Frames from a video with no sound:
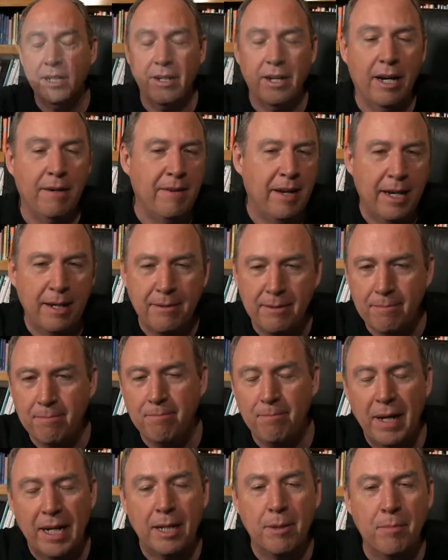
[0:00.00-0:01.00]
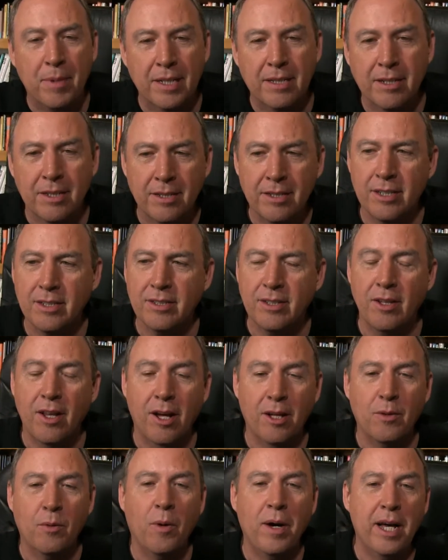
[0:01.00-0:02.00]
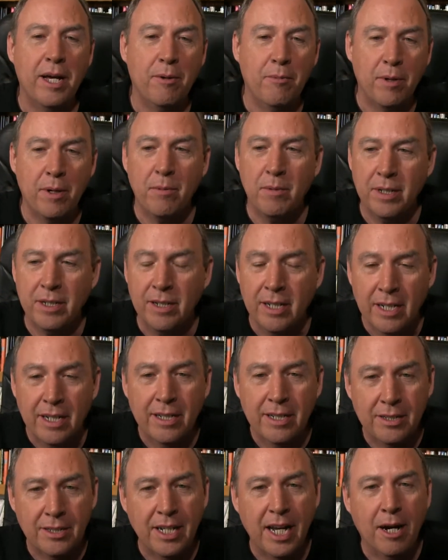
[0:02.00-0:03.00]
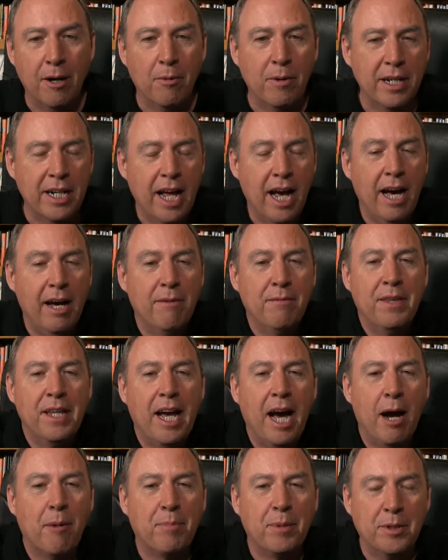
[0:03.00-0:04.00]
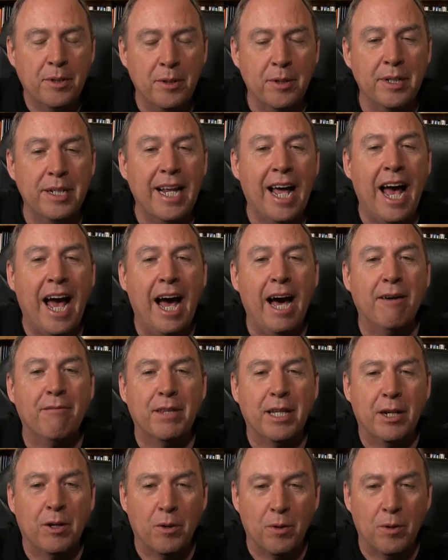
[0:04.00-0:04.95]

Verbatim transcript: know, I've had many businesses along the way and we would sell. We'd have the opportunity to have the